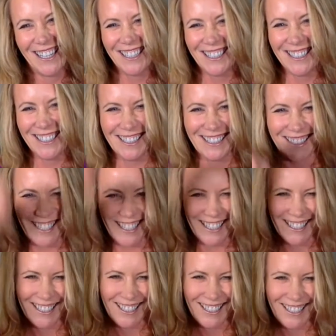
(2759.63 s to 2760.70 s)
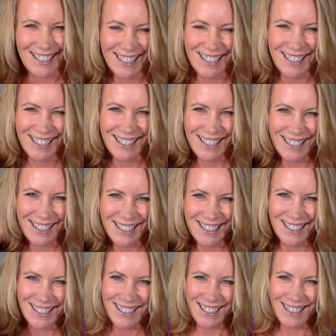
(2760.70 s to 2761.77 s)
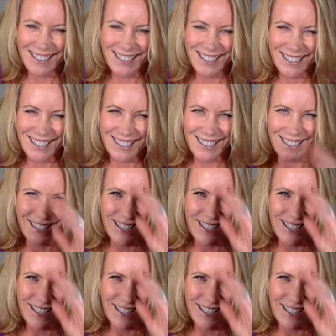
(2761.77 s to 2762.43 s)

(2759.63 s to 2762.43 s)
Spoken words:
(not speaking)